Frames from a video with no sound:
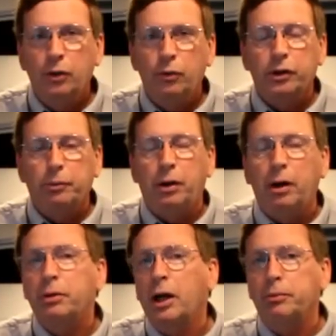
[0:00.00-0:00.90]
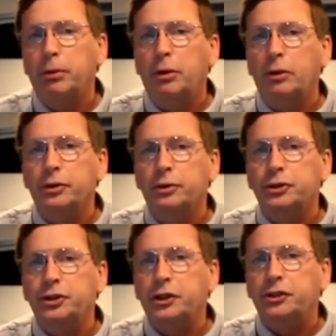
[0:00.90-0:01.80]
with a pump capable of doing
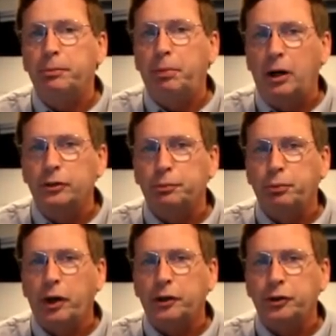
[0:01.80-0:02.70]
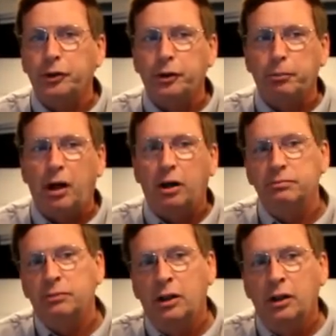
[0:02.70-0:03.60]
60 pounds of pressure and about
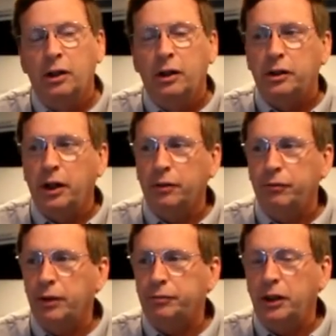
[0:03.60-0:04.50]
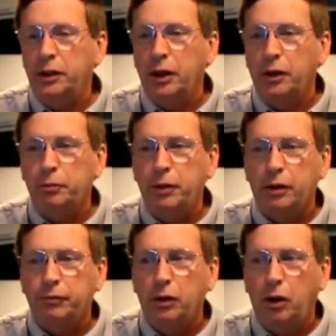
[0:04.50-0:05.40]
10-15 gallon a
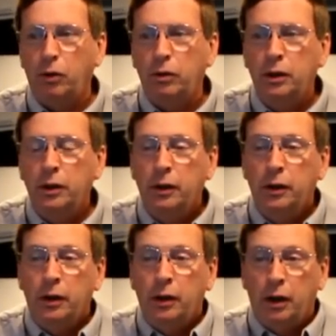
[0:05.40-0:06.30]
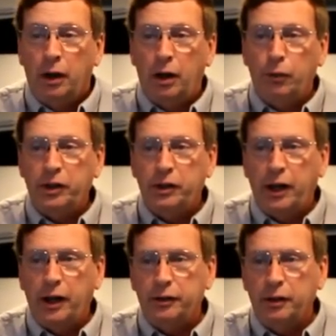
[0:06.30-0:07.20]
minute flow. We
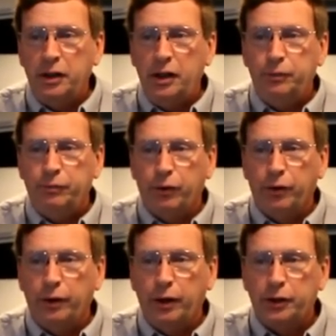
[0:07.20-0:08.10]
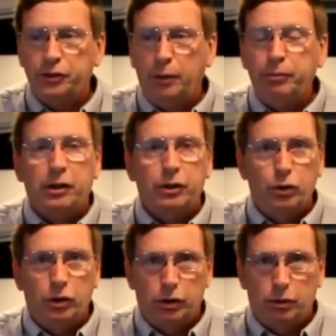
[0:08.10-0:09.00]
had the need for something that could
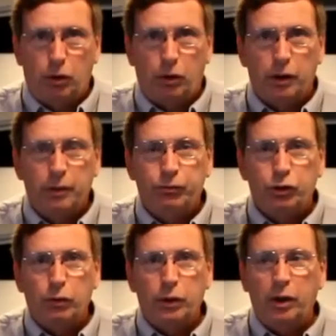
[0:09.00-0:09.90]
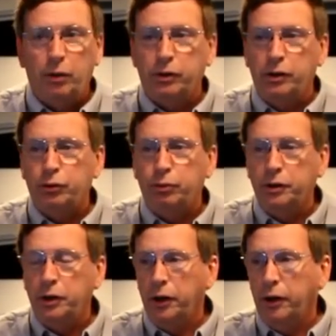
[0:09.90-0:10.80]
do a little more, so we went with this
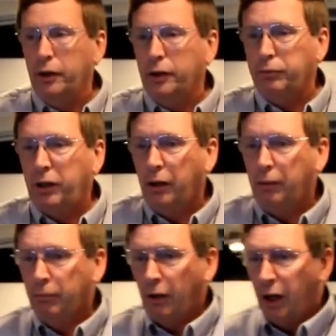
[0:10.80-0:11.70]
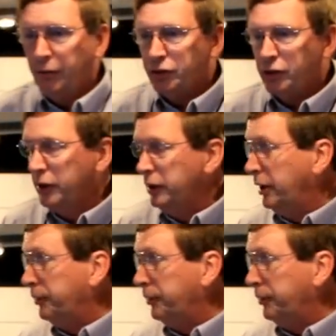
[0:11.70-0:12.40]
one here, and obviously